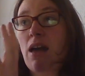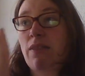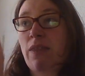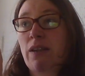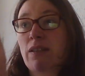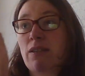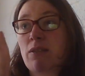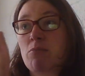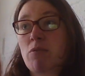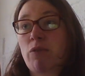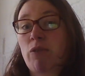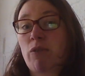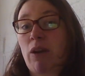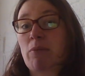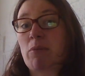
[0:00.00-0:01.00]
Things are
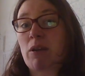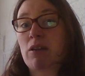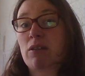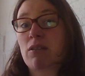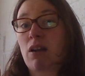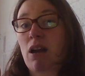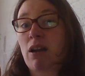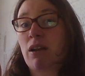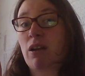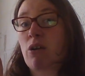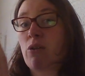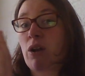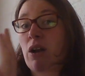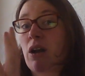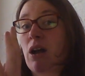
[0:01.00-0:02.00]
moving around because I'm
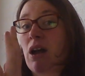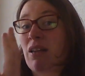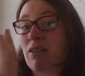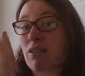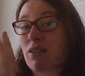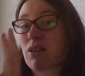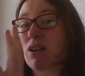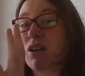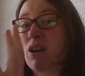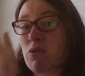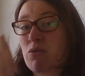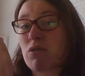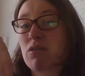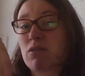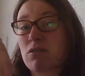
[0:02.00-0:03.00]
going as
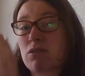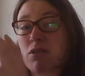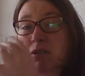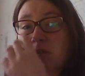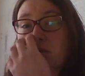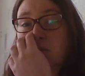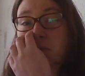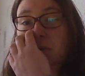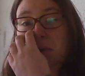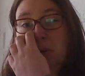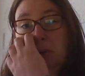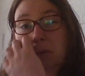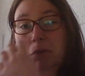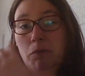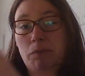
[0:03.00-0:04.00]
close to
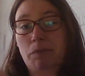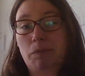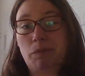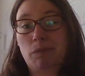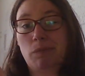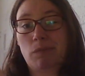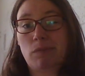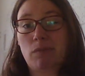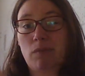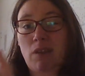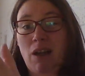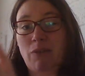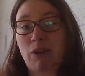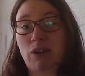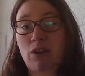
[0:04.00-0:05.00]

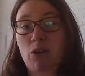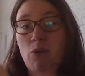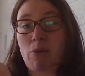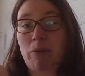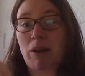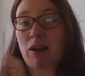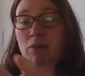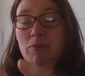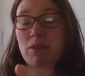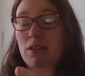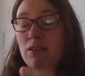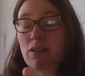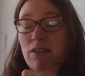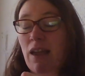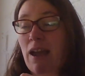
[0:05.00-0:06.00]
having no, I mean,
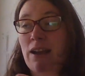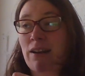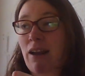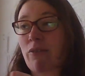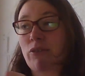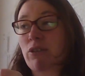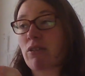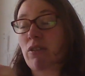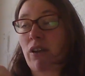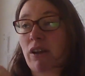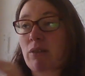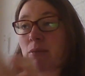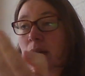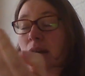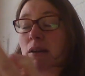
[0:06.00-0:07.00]
obviously there's air left
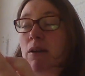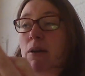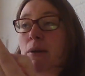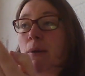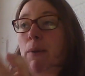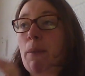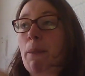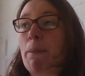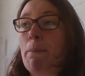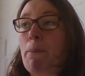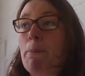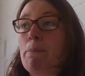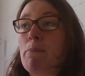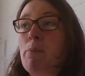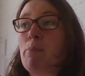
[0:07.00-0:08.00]
inside of me,
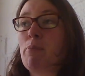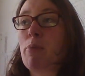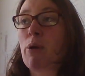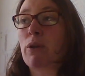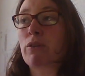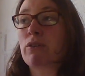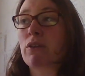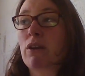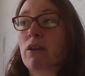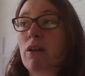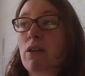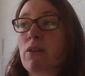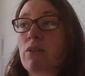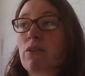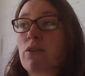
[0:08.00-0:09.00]
but
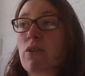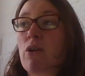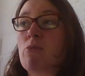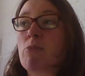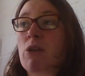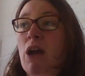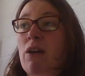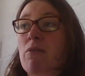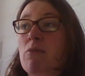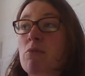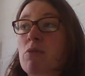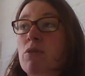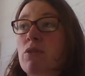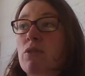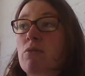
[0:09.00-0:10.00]

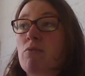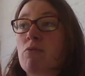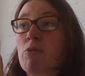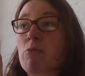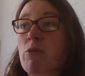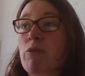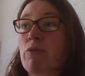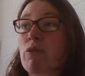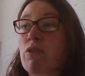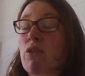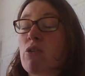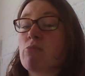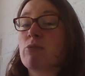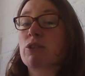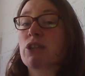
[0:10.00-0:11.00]
I've removed
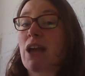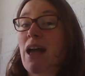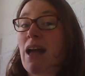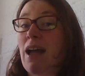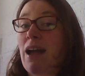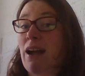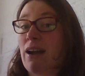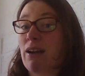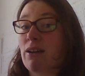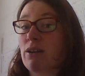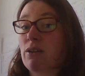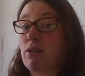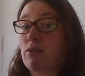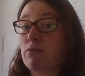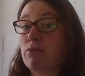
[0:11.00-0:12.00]
so much air
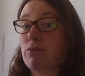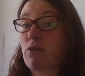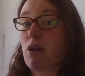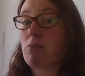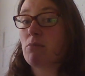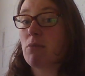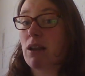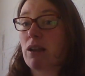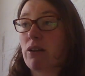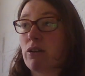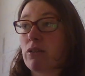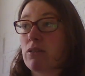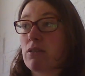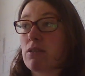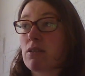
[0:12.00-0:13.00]
from my
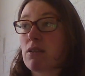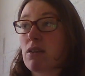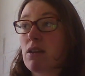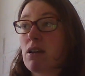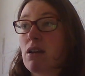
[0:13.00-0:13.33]
lungs